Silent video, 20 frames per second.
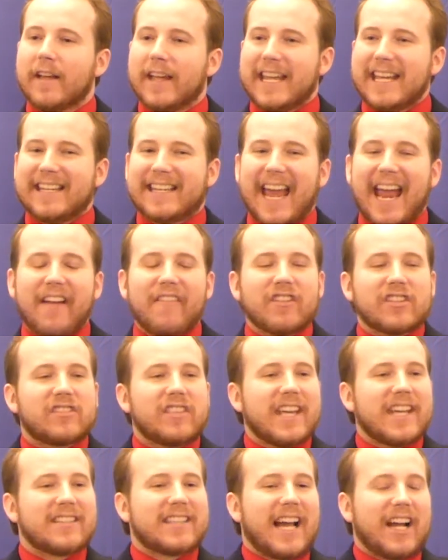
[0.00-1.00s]
He gave us
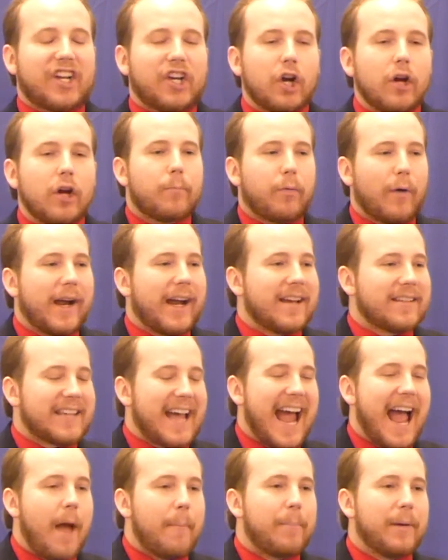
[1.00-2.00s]
things that bring us
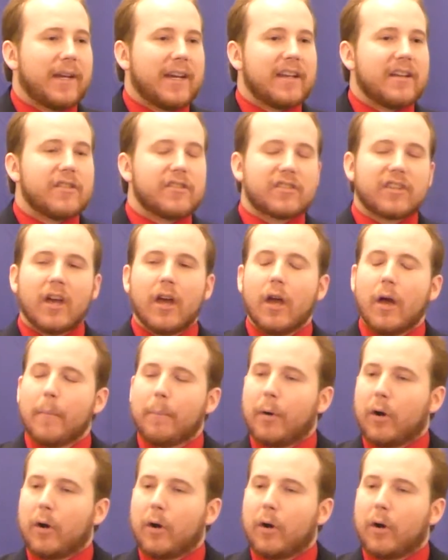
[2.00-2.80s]
happiness.